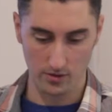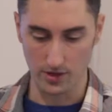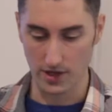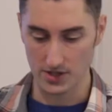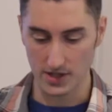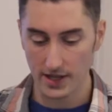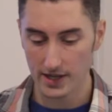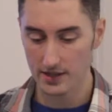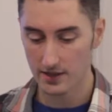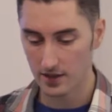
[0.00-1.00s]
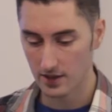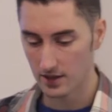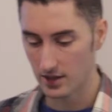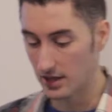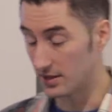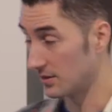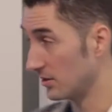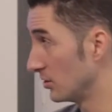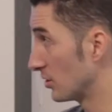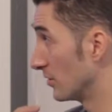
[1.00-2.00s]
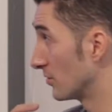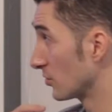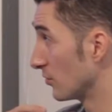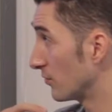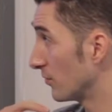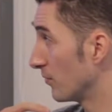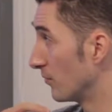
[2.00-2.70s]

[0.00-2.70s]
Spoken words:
the SDK, and you can sort of